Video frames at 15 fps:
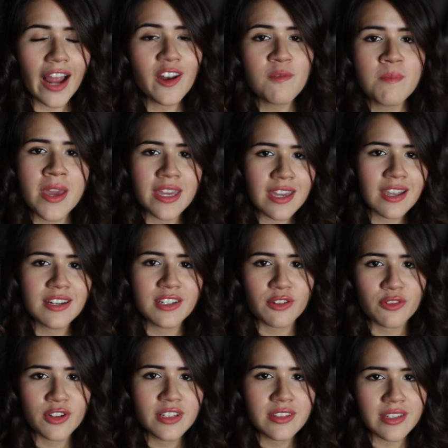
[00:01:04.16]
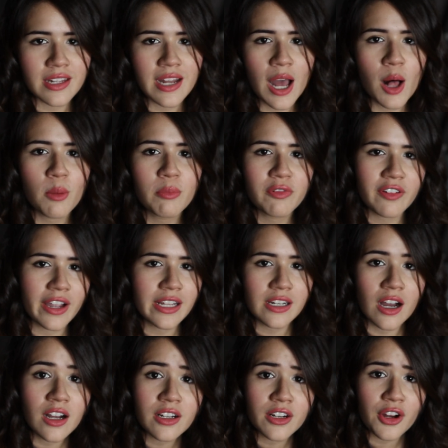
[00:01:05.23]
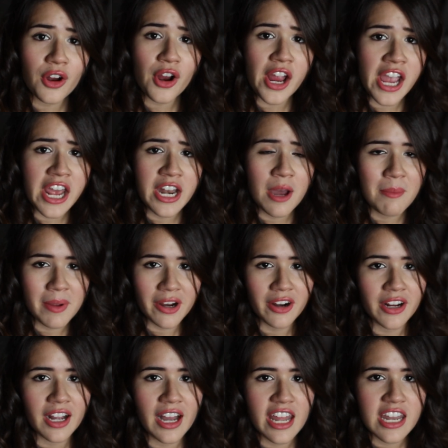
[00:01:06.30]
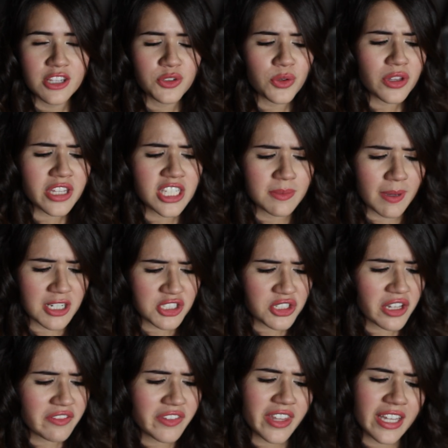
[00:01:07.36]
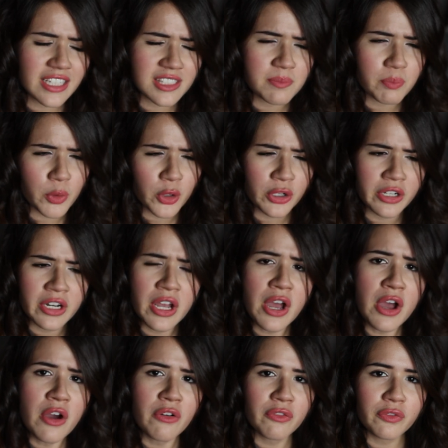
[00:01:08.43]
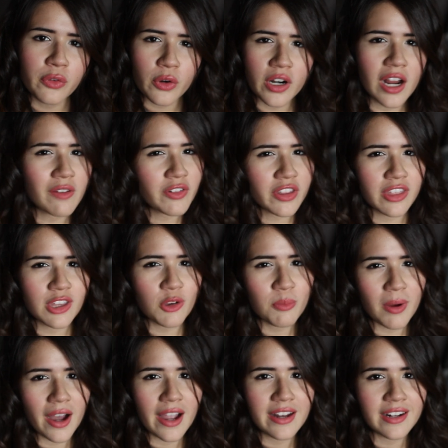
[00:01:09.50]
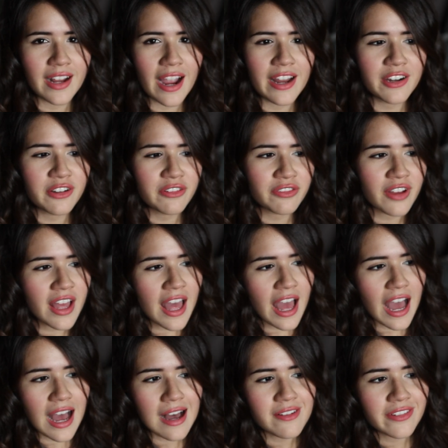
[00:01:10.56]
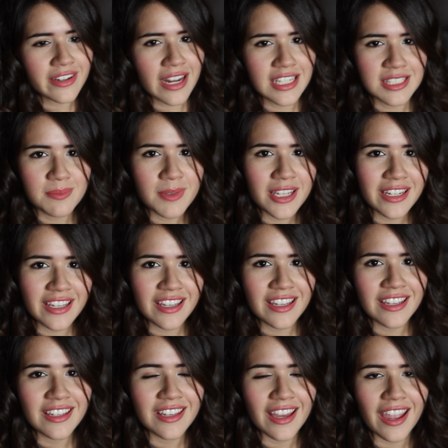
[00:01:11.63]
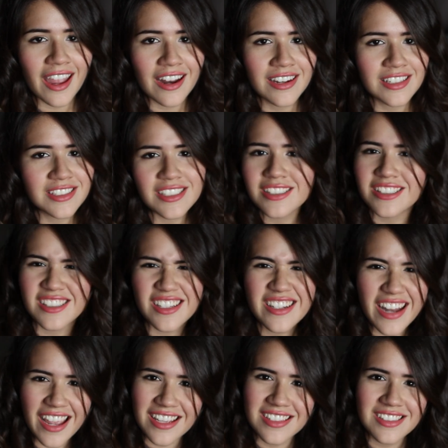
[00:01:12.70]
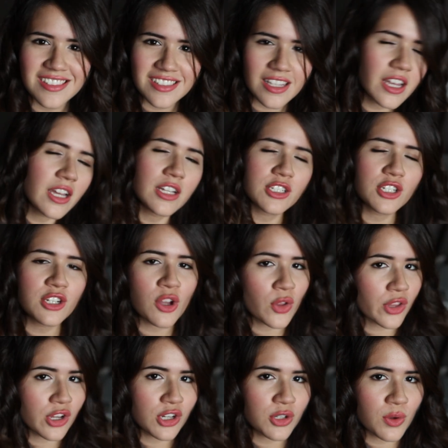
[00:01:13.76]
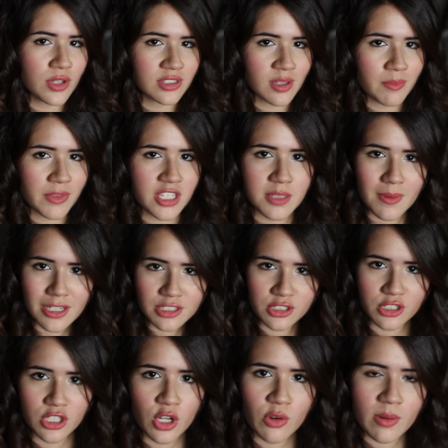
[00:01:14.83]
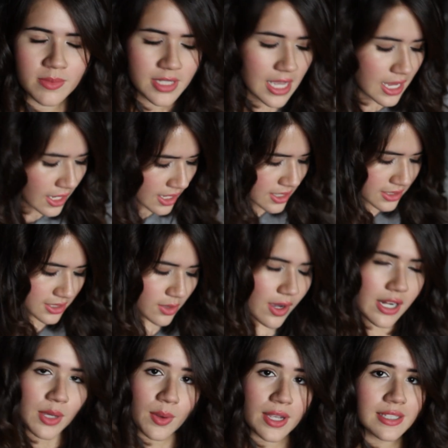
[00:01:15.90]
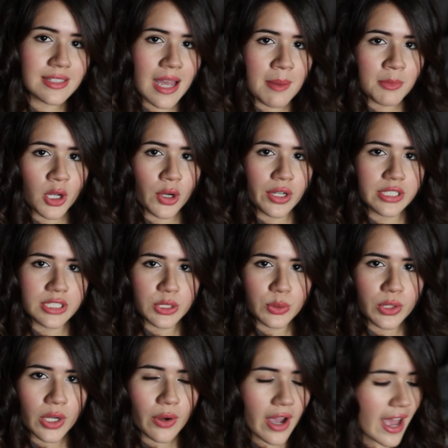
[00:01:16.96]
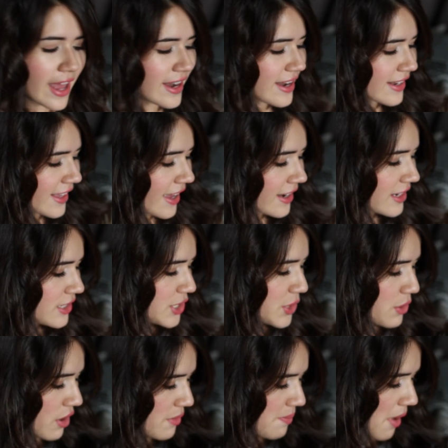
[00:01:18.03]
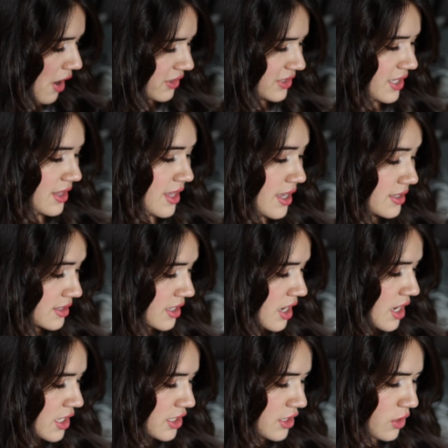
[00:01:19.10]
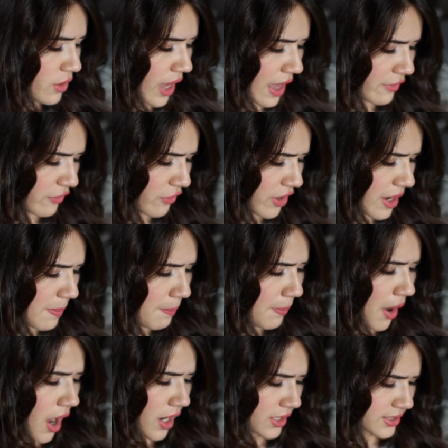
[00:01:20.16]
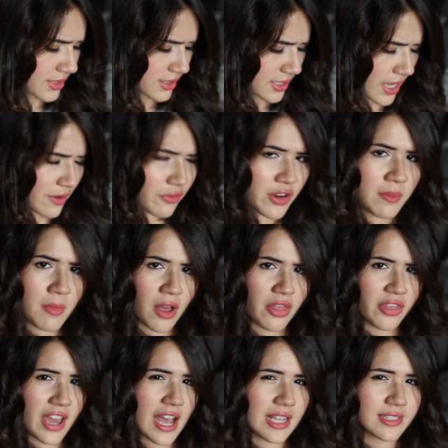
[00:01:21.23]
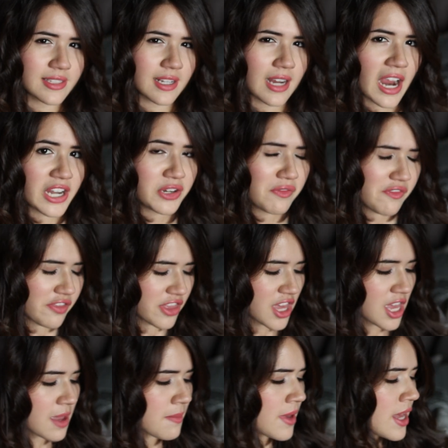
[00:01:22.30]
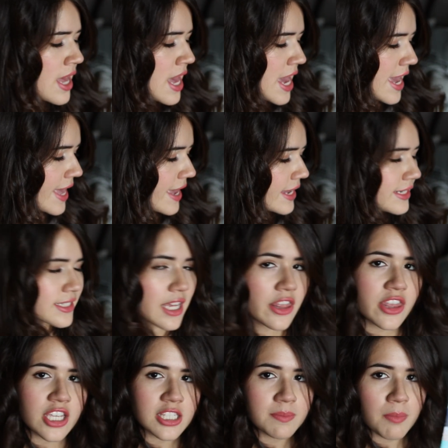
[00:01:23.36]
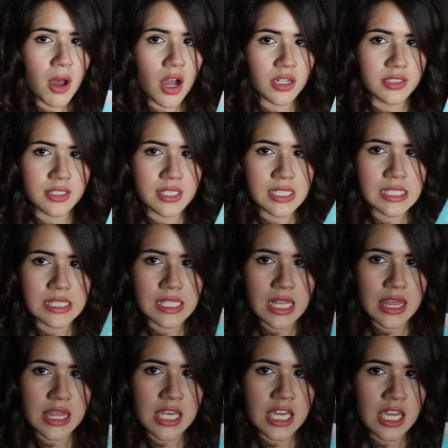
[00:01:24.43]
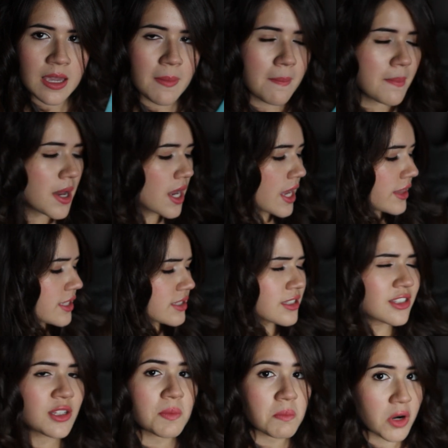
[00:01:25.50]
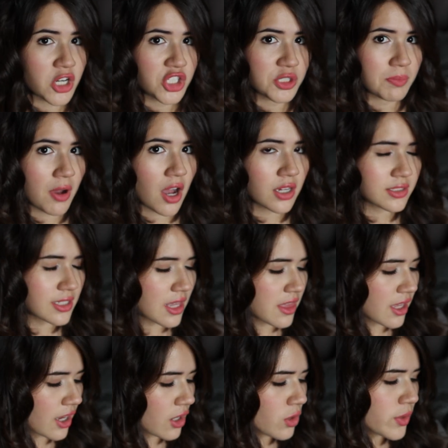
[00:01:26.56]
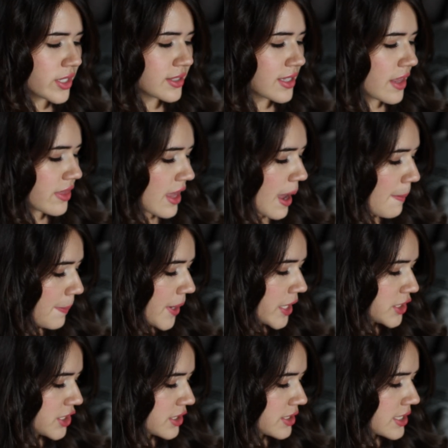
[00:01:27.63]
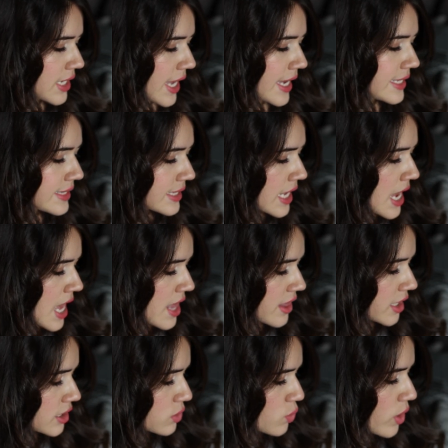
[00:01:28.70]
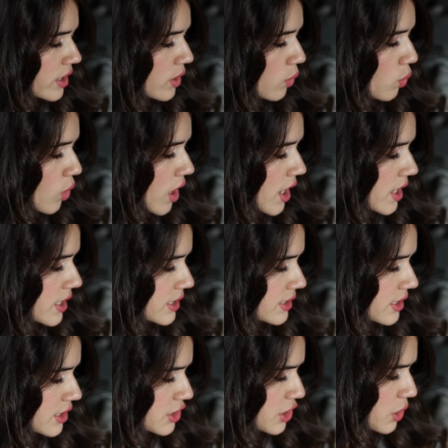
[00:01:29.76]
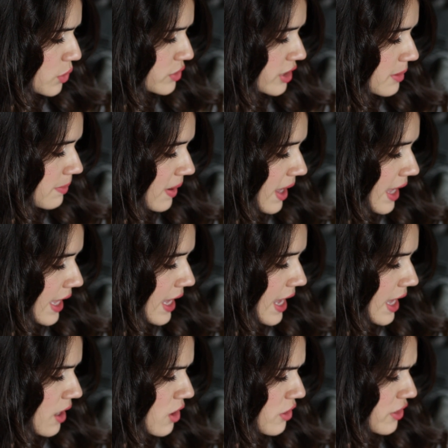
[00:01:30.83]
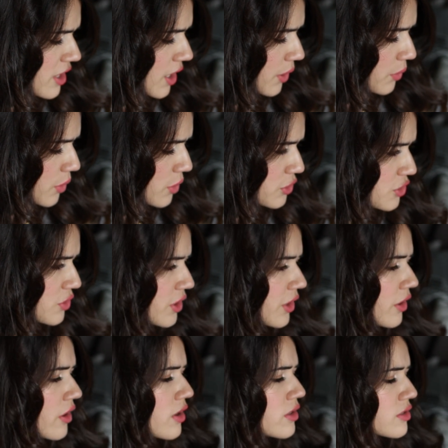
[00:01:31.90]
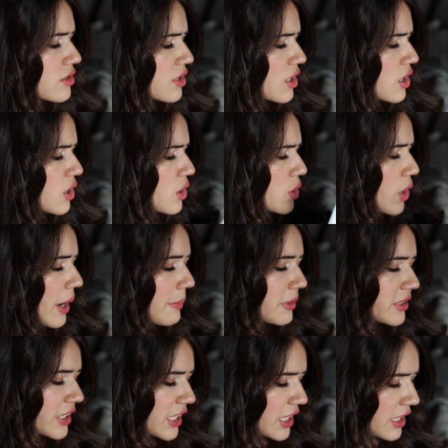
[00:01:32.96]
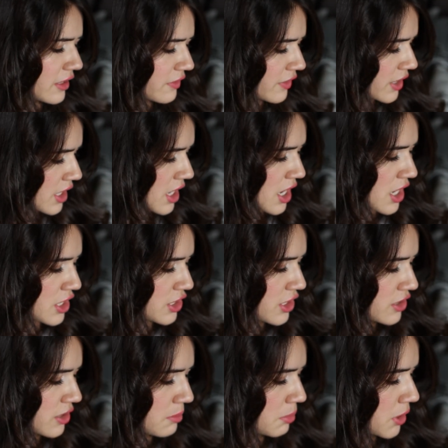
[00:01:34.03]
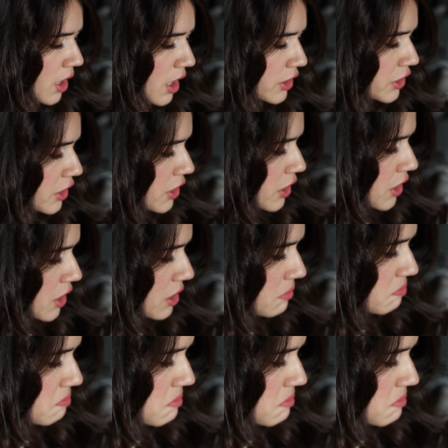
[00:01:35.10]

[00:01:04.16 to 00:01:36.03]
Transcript: kind of making a difference and help fight hunger in America. And it's really special. I feel like it's important for everything you buy to kind of have a nice meaning and it's just nice to know that you're doing something special, you know what I'm saying? So anyways, I'm going to go ahead and get into unboxing this. So every box every month has a kind of theme and this box's theme, and this is a March box, I think I already said that, but just in case, this one was chosen by Healthy Grocery Girl, so I believe she's a blogger?